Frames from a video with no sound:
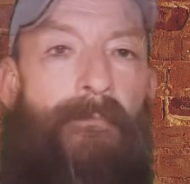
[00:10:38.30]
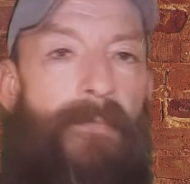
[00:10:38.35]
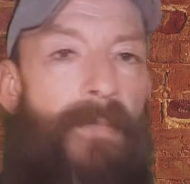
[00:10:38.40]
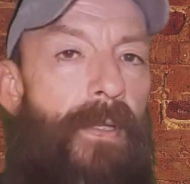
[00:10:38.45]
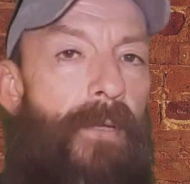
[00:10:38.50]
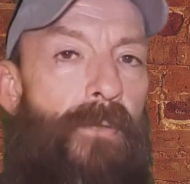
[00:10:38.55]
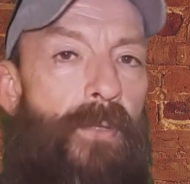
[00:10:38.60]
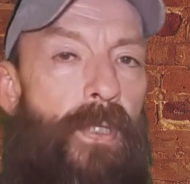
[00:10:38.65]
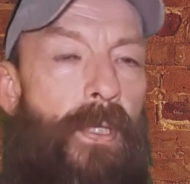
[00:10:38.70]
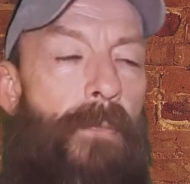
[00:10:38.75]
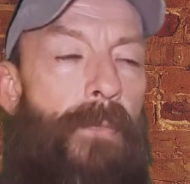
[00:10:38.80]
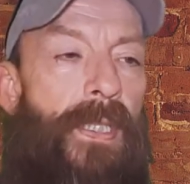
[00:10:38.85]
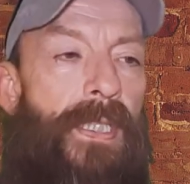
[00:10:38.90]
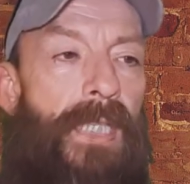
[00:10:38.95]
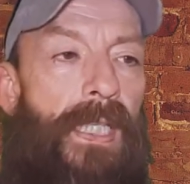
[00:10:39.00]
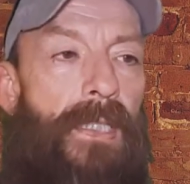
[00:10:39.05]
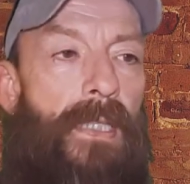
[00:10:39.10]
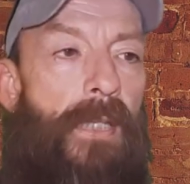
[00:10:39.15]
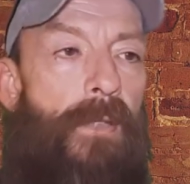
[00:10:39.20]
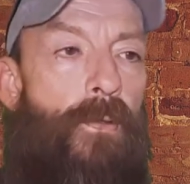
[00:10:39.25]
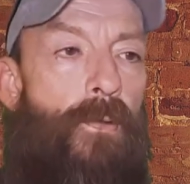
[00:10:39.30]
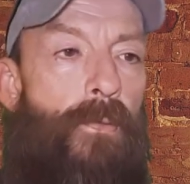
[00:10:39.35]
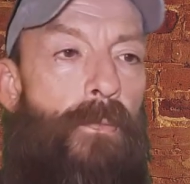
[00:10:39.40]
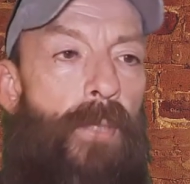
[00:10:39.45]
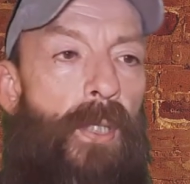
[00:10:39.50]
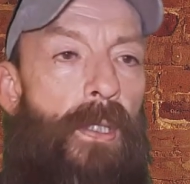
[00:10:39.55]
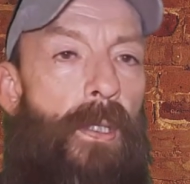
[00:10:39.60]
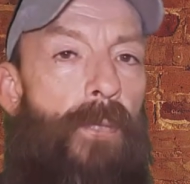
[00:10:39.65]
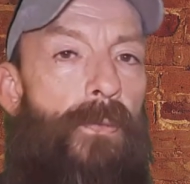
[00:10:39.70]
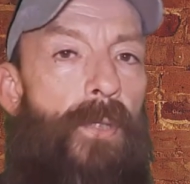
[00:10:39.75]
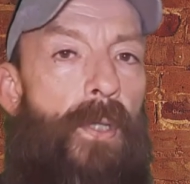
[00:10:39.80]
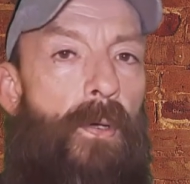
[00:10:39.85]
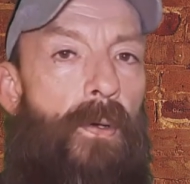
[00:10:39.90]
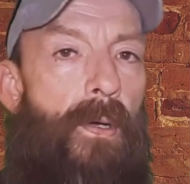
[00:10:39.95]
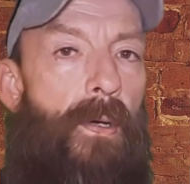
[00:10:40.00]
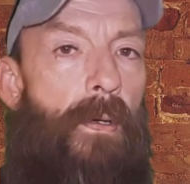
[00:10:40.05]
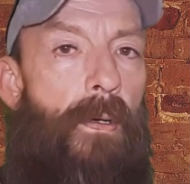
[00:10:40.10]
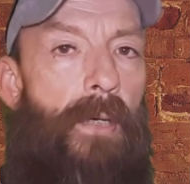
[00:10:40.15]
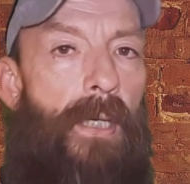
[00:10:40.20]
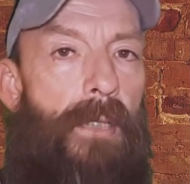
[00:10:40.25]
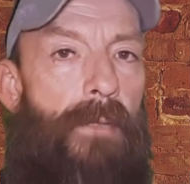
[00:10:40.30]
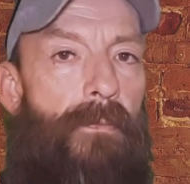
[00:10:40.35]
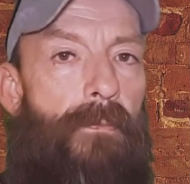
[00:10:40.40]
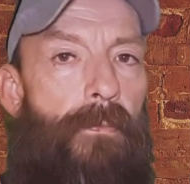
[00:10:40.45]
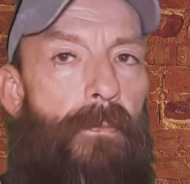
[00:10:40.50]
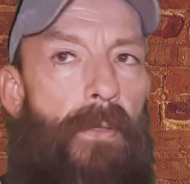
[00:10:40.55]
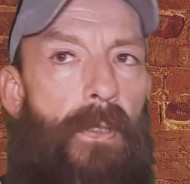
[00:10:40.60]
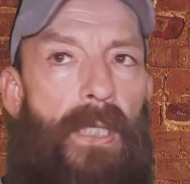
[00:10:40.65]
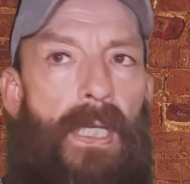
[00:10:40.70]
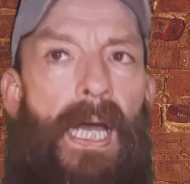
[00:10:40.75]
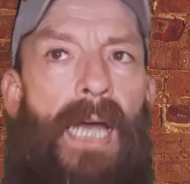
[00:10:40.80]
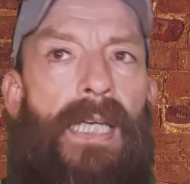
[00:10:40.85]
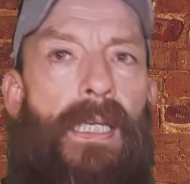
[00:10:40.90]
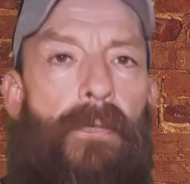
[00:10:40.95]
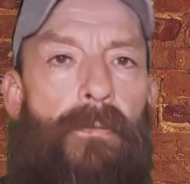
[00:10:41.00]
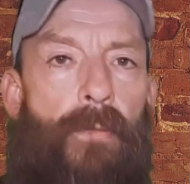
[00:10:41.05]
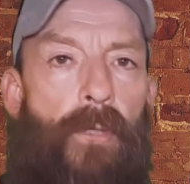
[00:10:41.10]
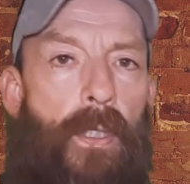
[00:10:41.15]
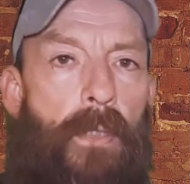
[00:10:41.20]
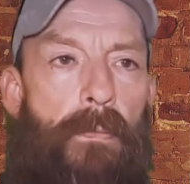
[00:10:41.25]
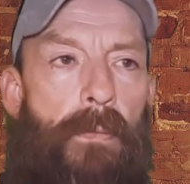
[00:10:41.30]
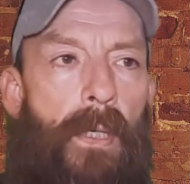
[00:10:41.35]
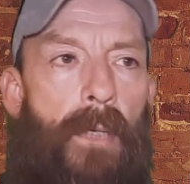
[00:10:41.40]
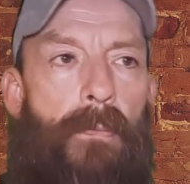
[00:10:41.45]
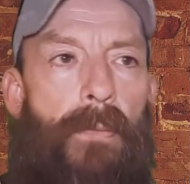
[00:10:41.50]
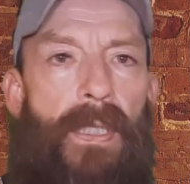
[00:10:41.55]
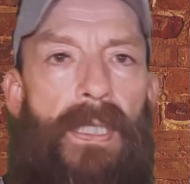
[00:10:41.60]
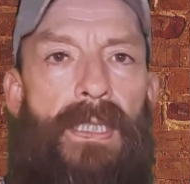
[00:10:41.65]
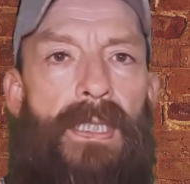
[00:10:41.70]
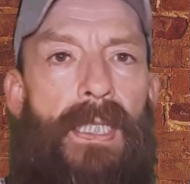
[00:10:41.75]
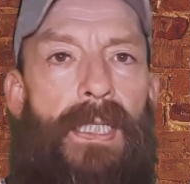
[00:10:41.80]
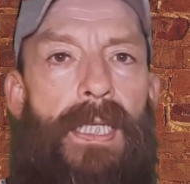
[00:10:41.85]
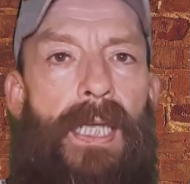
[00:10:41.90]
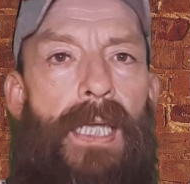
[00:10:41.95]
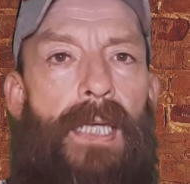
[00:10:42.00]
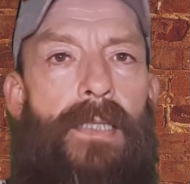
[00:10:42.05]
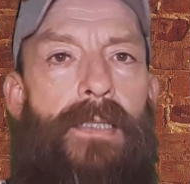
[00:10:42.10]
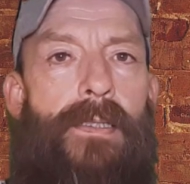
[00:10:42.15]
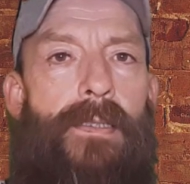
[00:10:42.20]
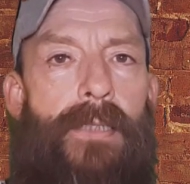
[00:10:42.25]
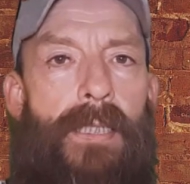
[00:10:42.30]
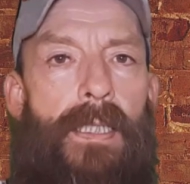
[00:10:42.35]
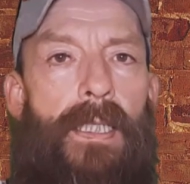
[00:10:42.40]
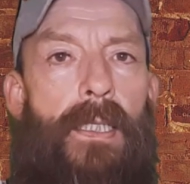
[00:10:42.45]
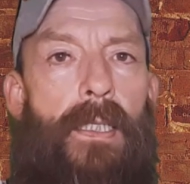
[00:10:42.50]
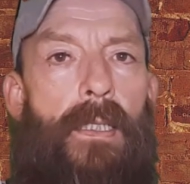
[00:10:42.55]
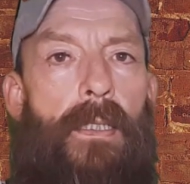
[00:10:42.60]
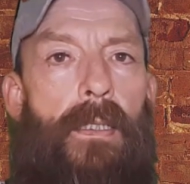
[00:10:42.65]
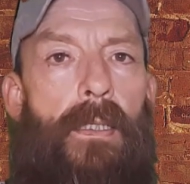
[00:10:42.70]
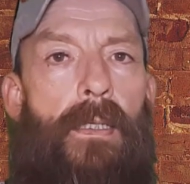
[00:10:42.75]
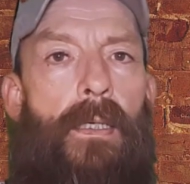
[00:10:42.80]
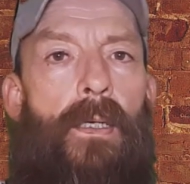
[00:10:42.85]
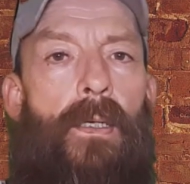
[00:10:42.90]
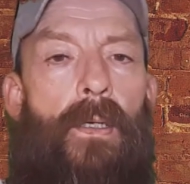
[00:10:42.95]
Every time I take that thermal out there, it kind of freaks me out because I can't see.